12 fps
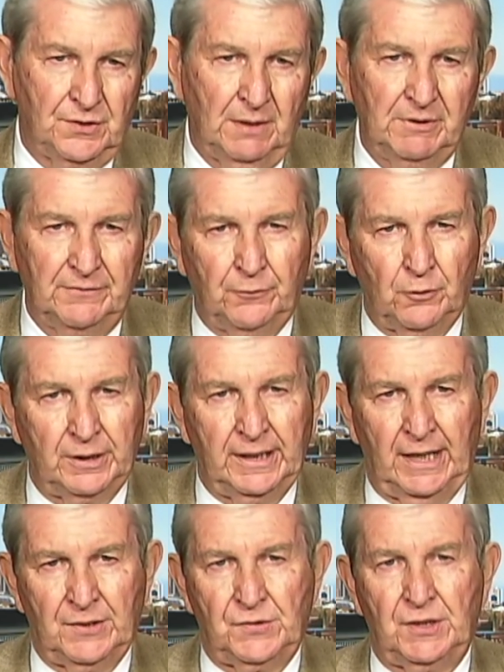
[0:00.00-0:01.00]
Some of the
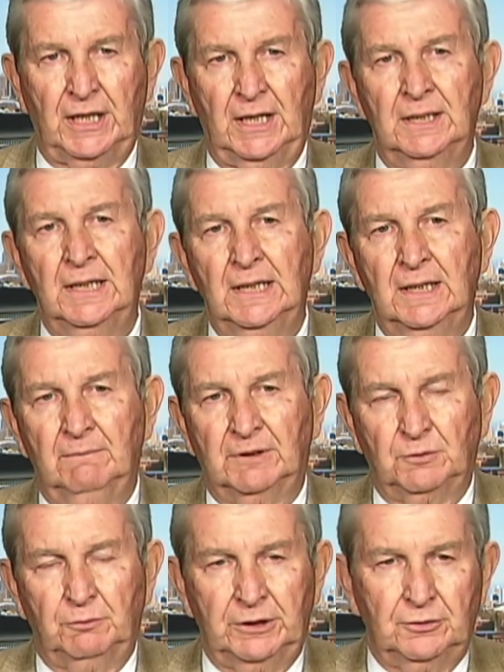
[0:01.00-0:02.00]
forecasts say
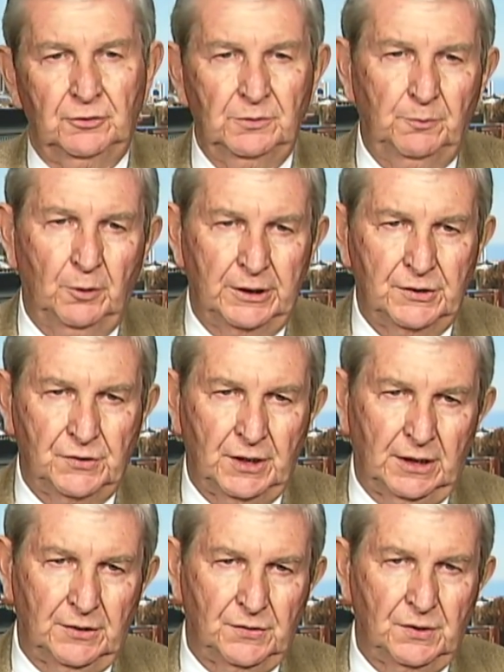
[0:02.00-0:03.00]
between
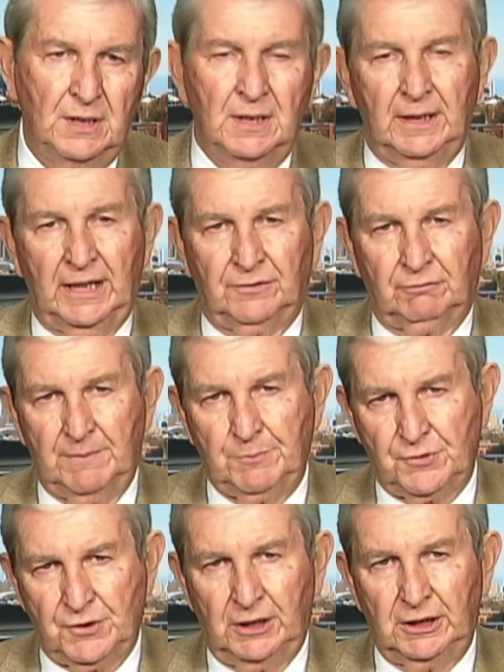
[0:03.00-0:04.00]
2.6 and
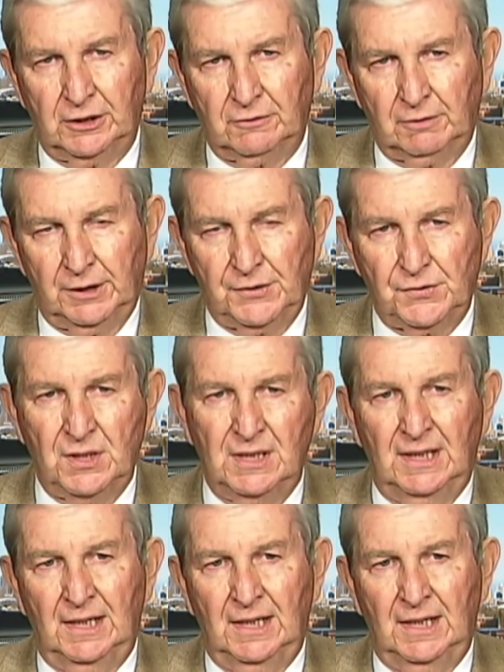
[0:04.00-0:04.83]
3% increase.